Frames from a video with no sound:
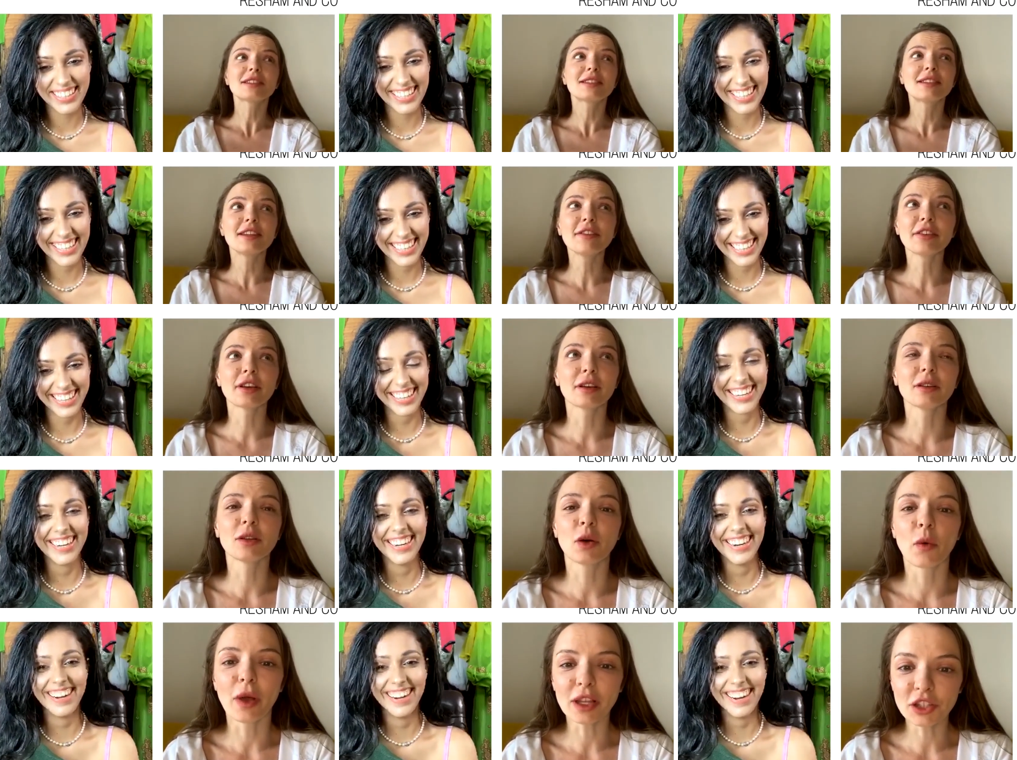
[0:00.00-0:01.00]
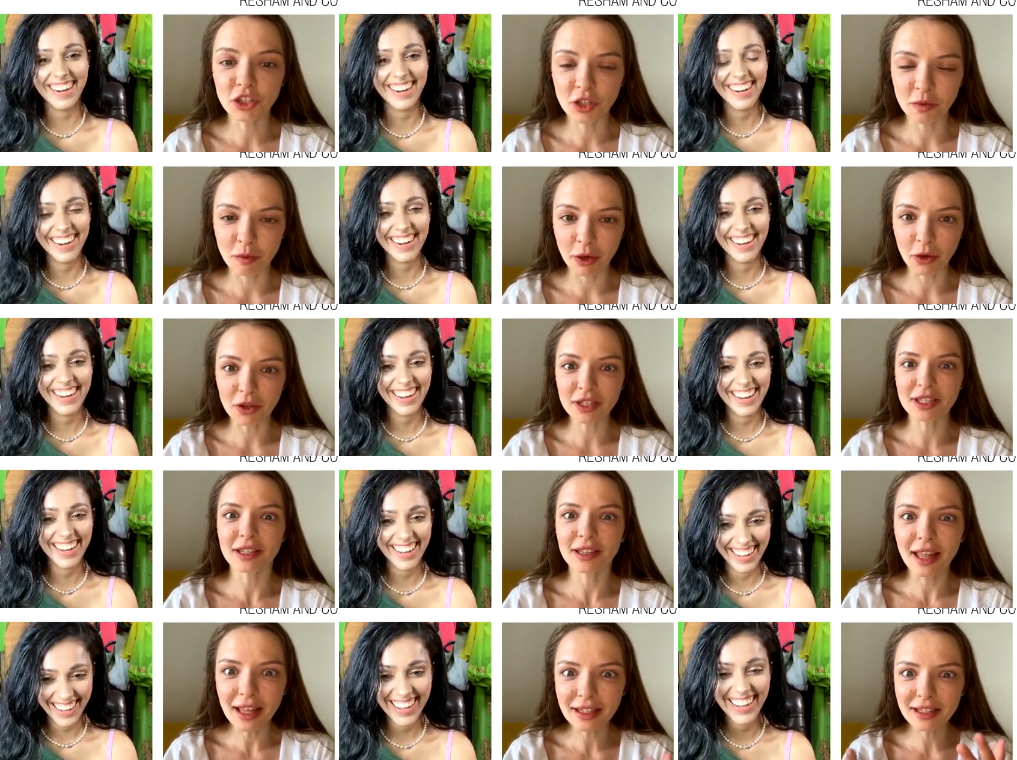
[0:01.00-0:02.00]
Speaker 1: difficult question because
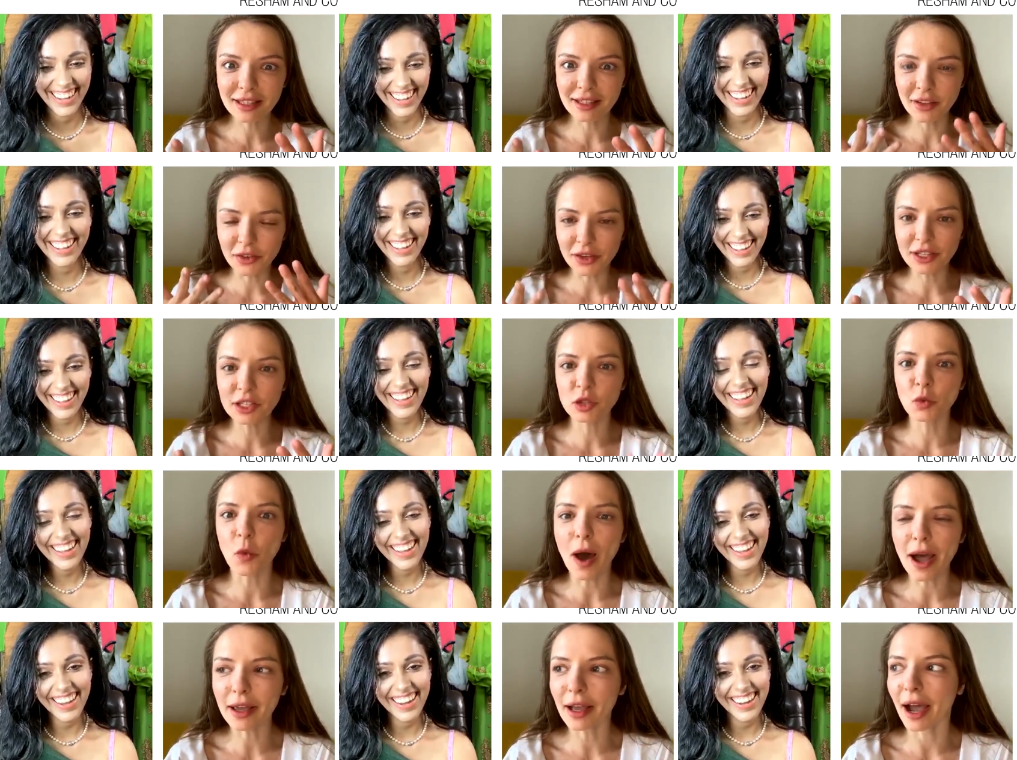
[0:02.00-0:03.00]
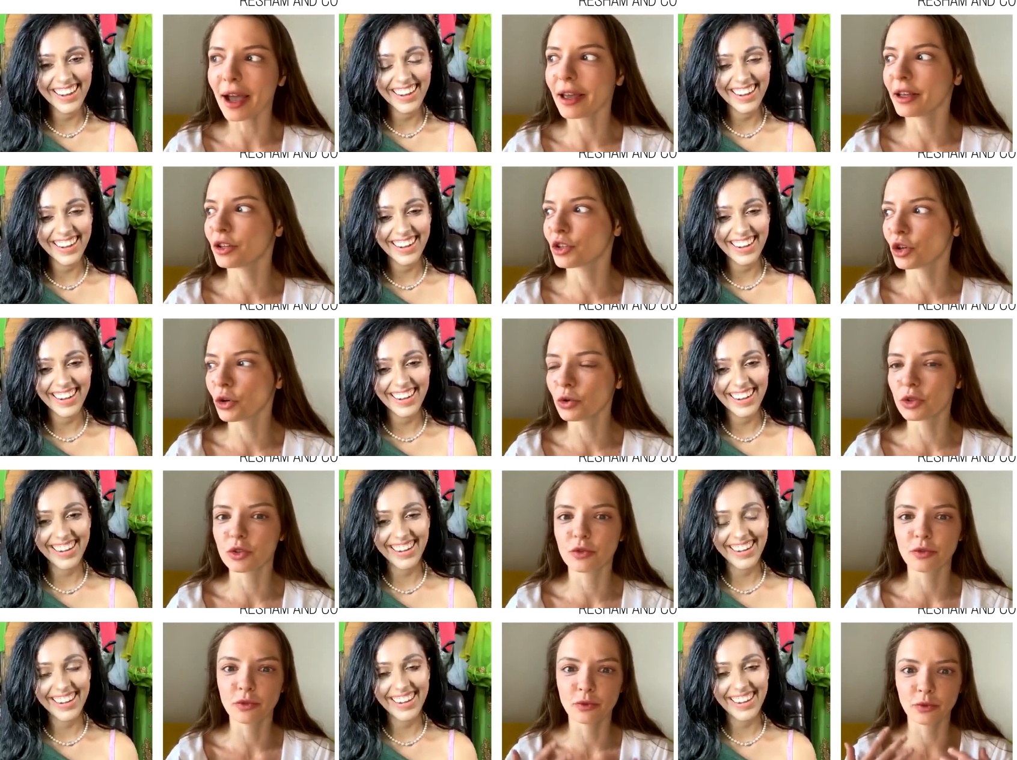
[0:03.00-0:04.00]
that's the reason why I
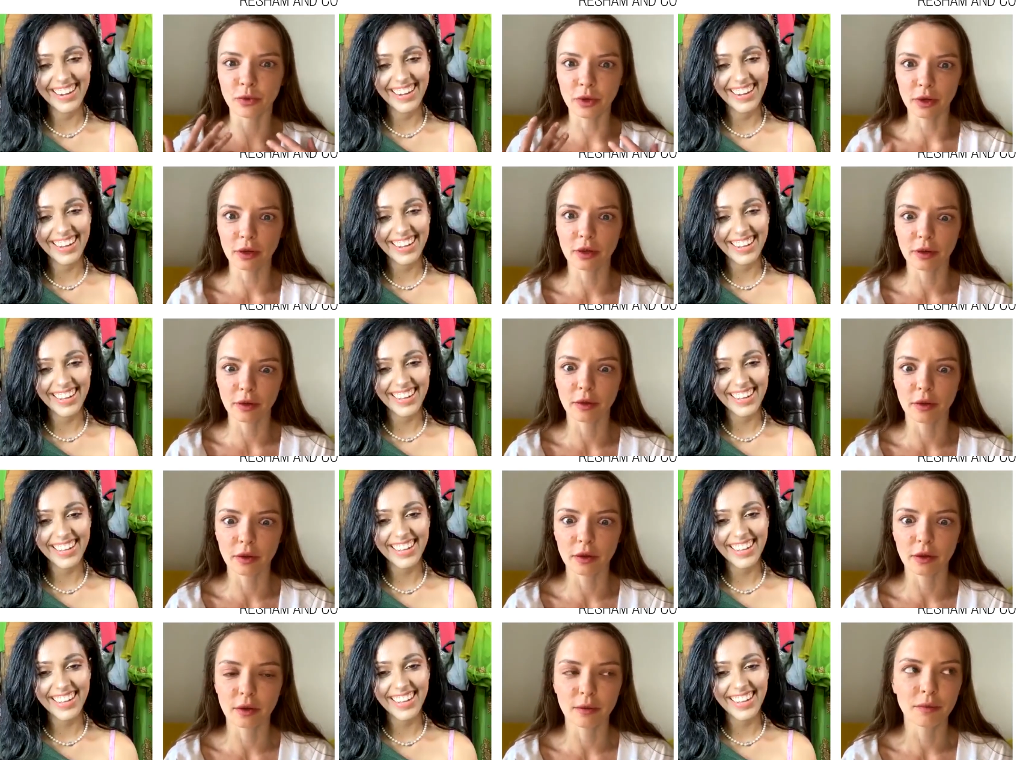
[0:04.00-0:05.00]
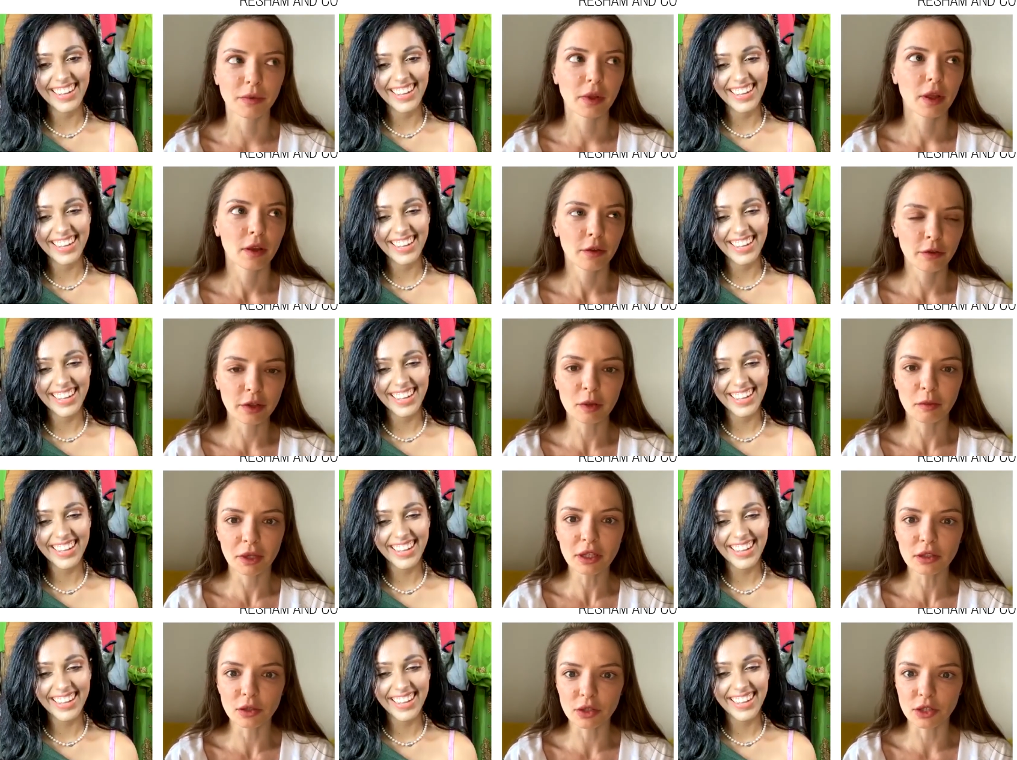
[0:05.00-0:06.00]
chose uh, film
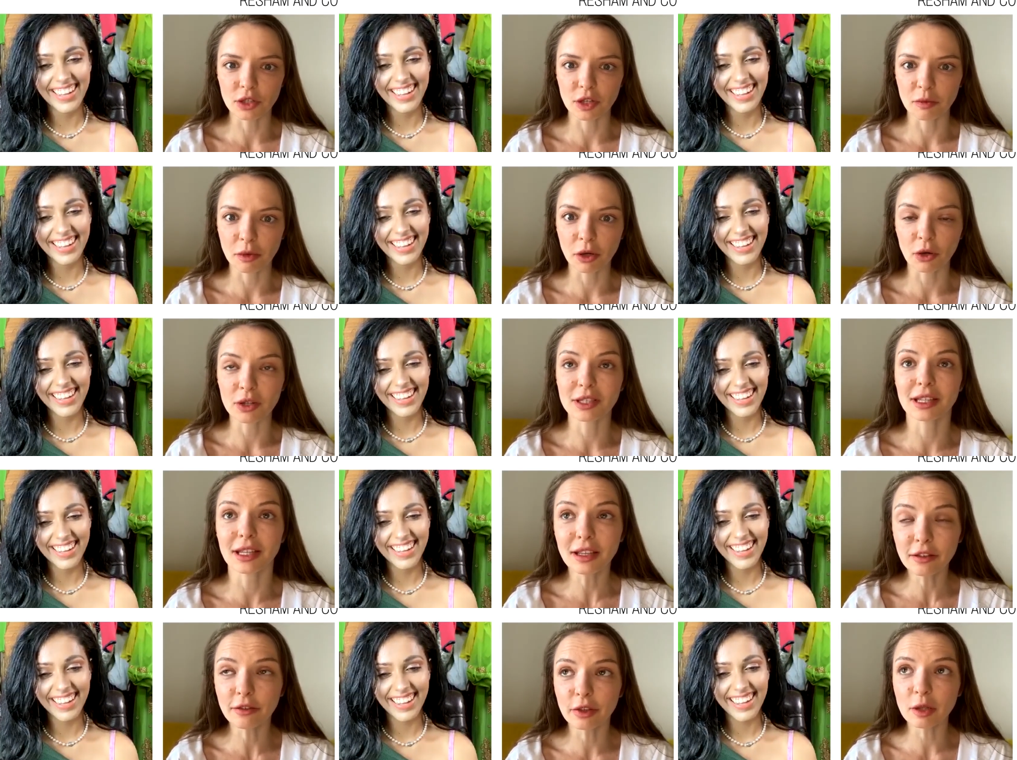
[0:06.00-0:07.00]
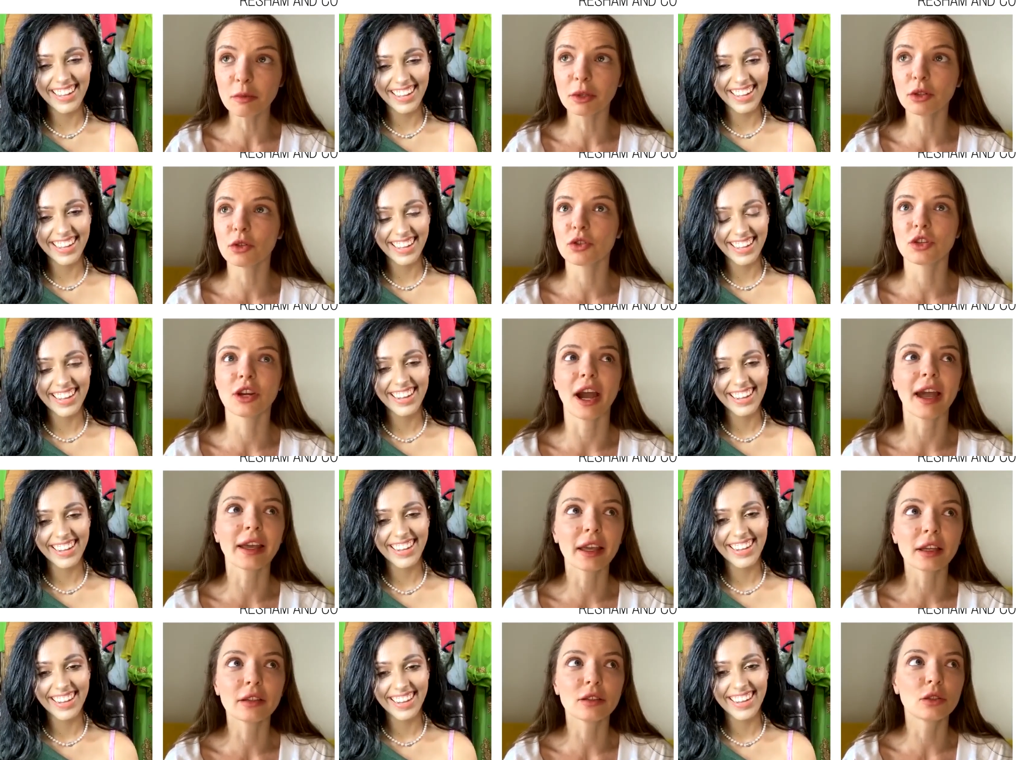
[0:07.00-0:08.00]
industry because in film industry I
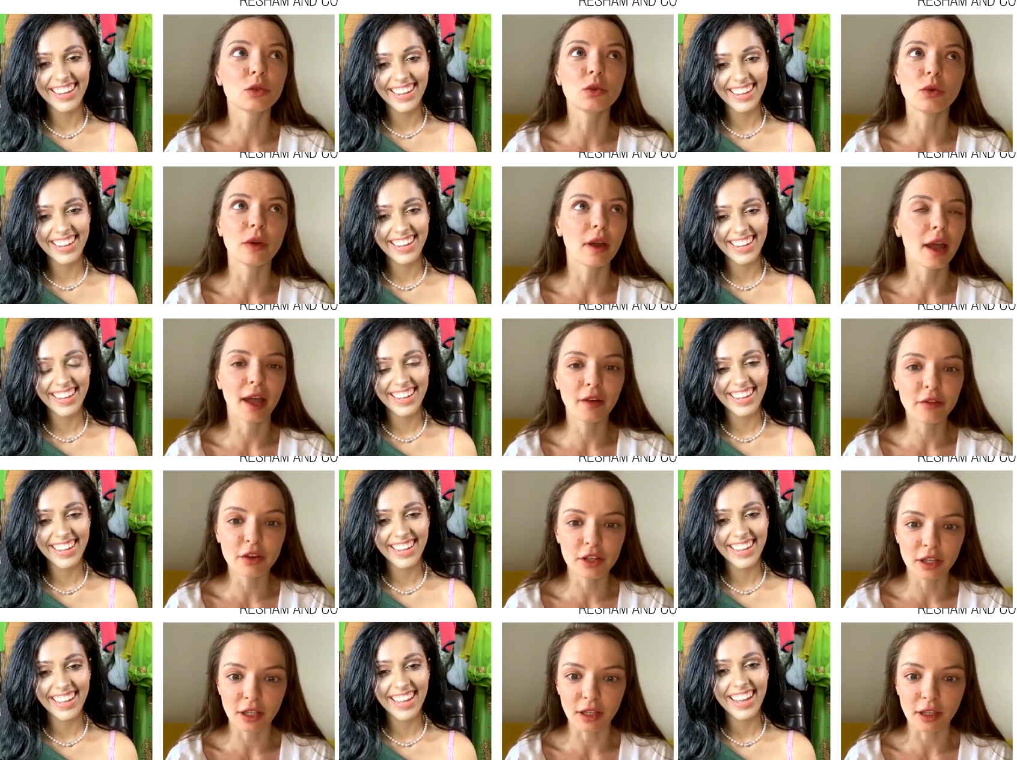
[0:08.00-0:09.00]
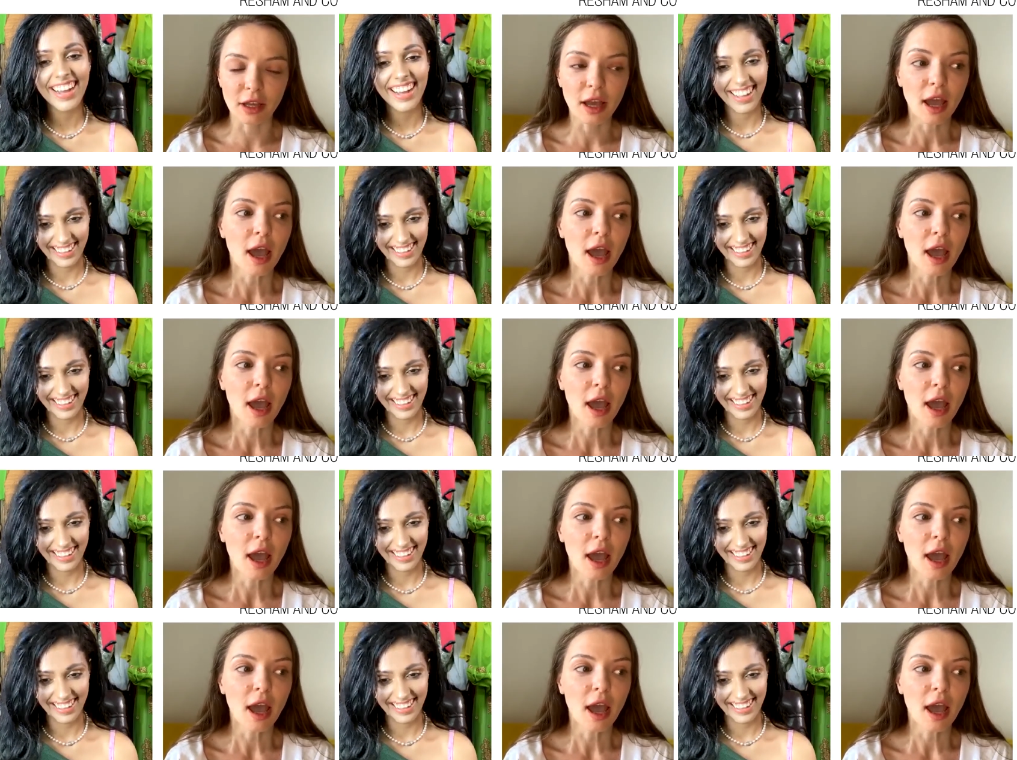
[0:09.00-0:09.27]
can do everything.